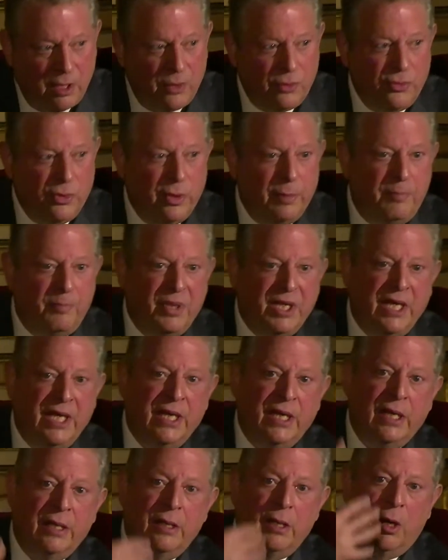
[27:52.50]

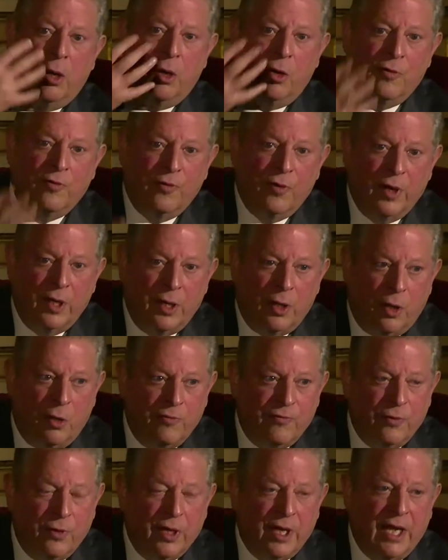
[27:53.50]
repeated over and
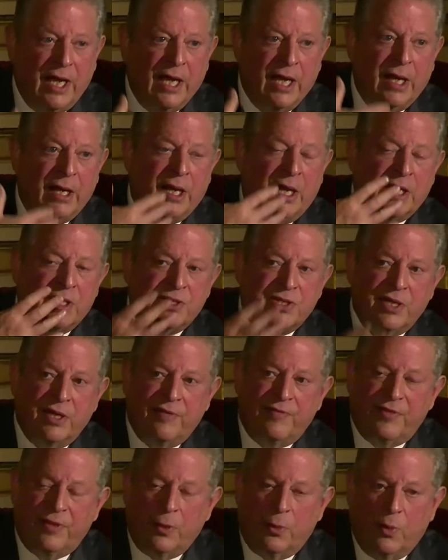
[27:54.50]
over again as
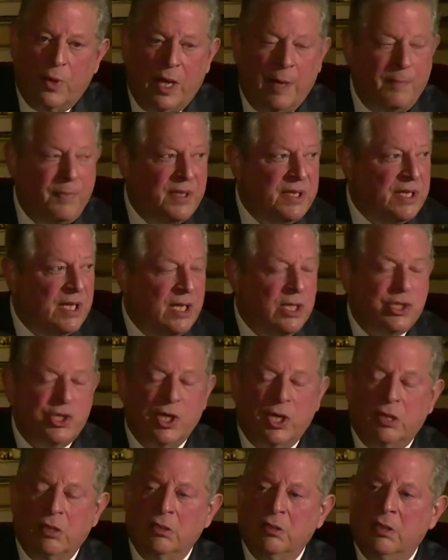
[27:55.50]
if the
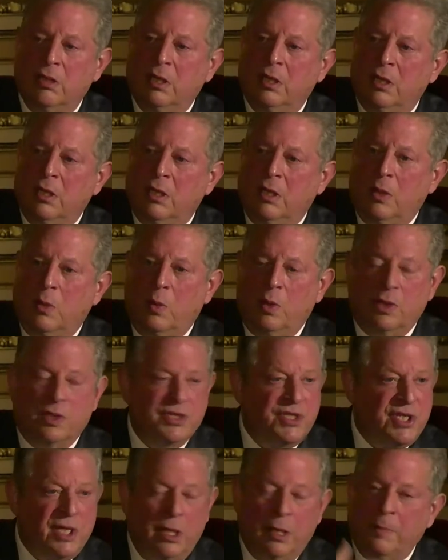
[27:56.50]
repetition will
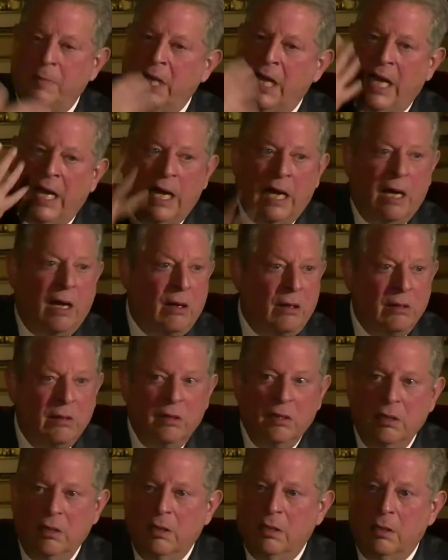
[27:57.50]
somehow
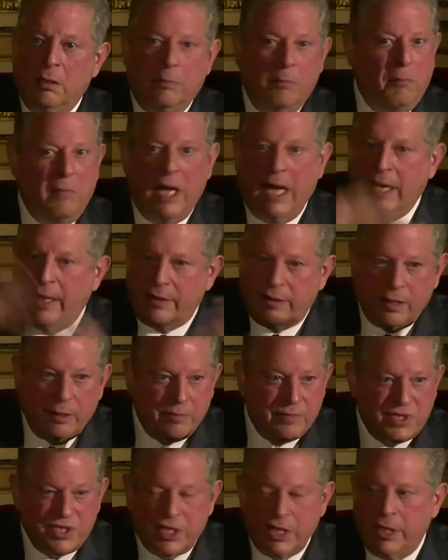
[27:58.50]
make
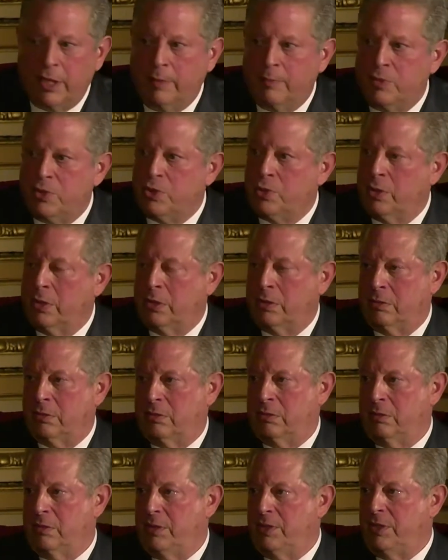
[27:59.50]
them seem true
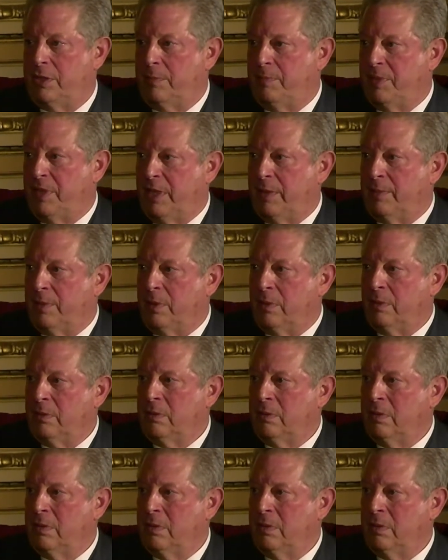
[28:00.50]
to people.